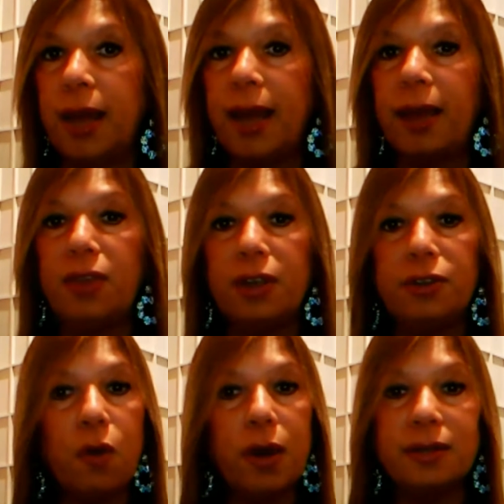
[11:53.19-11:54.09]
And then you're
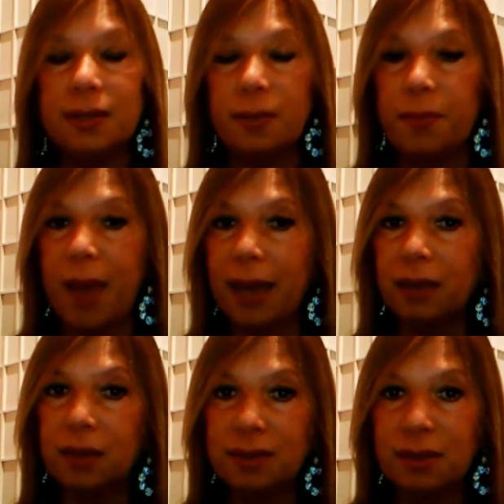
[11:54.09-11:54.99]
going to sit back
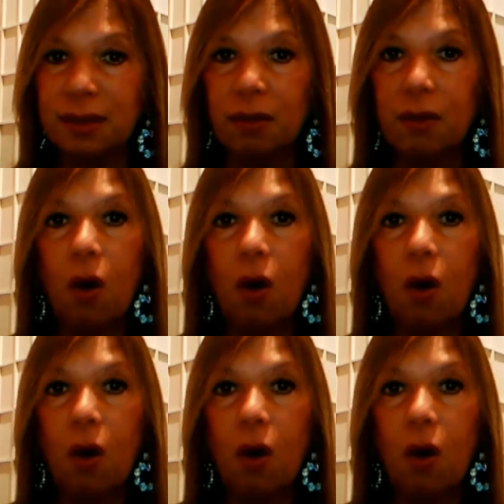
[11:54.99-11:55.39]
and listen.